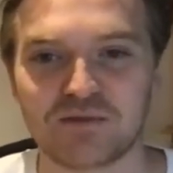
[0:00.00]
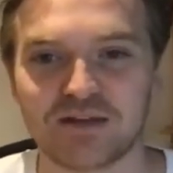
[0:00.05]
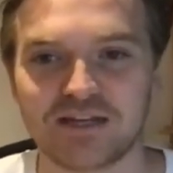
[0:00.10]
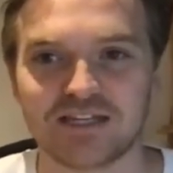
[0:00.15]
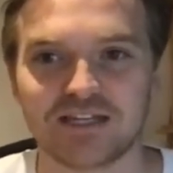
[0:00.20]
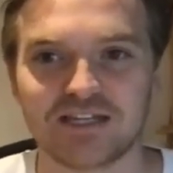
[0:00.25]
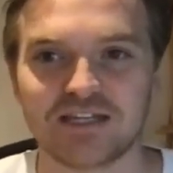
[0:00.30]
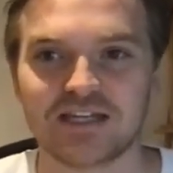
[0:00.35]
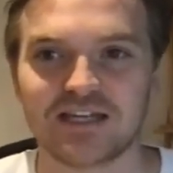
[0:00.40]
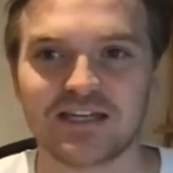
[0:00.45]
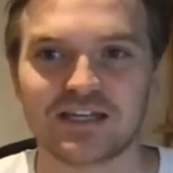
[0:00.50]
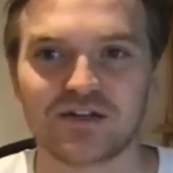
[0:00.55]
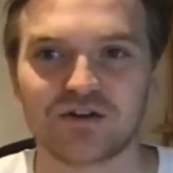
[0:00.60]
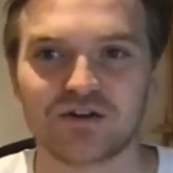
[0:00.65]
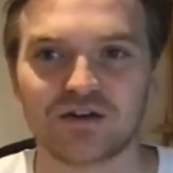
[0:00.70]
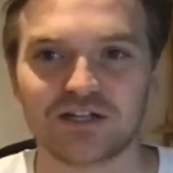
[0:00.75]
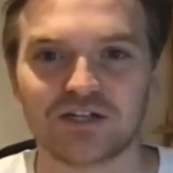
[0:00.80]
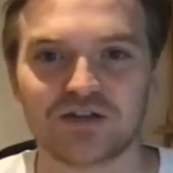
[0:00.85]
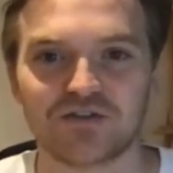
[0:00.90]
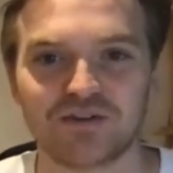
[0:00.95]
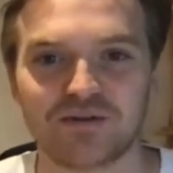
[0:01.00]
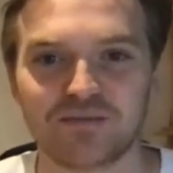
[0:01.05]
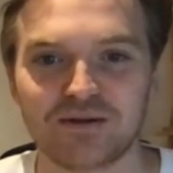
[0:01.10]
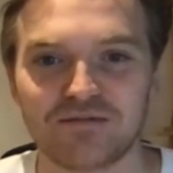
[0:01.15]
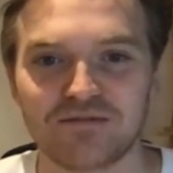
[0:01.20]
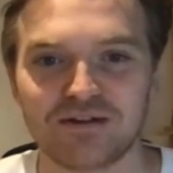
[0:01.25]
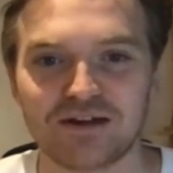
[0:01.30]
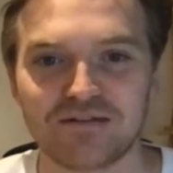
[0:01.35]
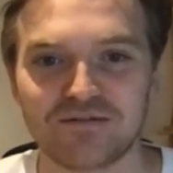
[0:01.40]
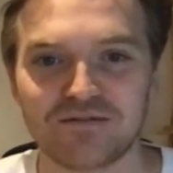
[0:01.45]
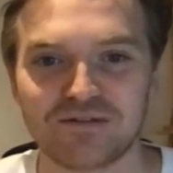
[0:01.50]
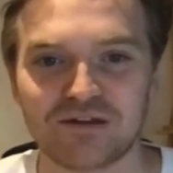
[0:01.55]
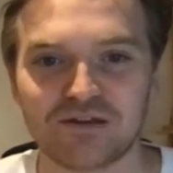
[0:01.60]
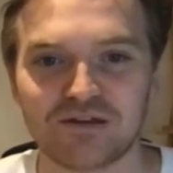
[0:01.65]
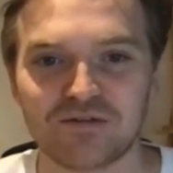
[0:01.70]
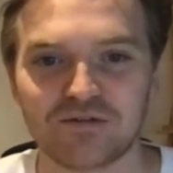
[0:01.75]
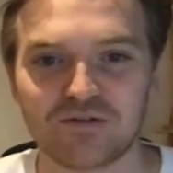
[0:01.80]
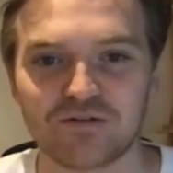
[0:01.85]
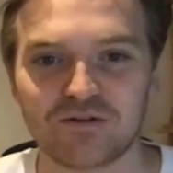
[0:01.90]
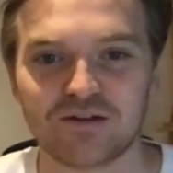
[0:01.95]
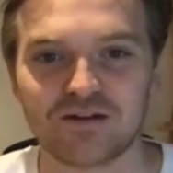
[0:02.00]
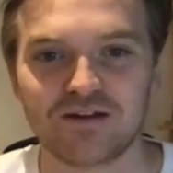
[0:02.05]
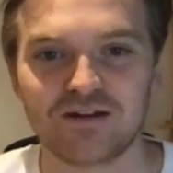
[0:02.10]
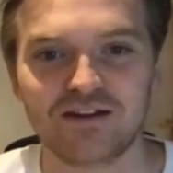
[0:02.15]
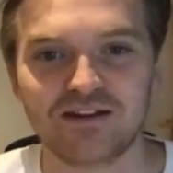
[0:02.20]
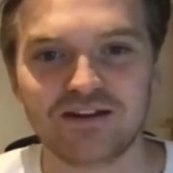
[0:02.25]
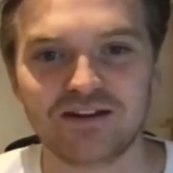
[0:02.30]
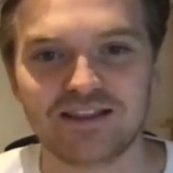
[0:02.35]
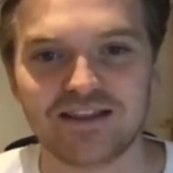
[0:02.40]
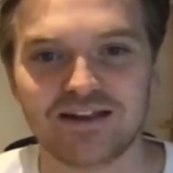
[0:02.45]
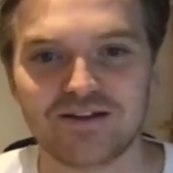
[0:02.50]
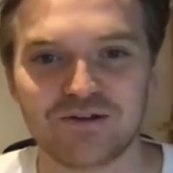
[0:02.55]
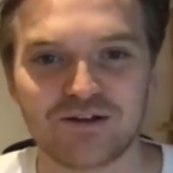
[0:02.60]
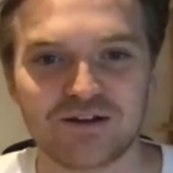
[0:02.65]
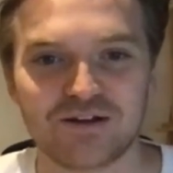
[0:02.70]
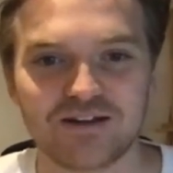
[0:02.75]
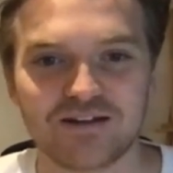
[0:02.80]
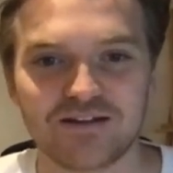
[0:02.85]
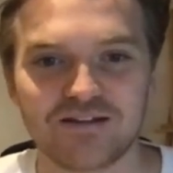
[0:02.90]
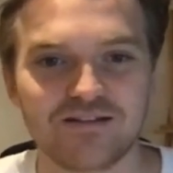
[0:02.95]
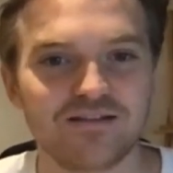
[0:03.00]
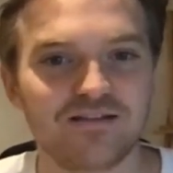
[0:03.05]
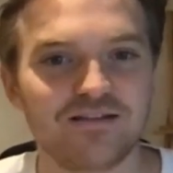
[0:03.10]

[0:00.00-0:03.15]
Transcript: places that is not extremely relevant, or they're not going to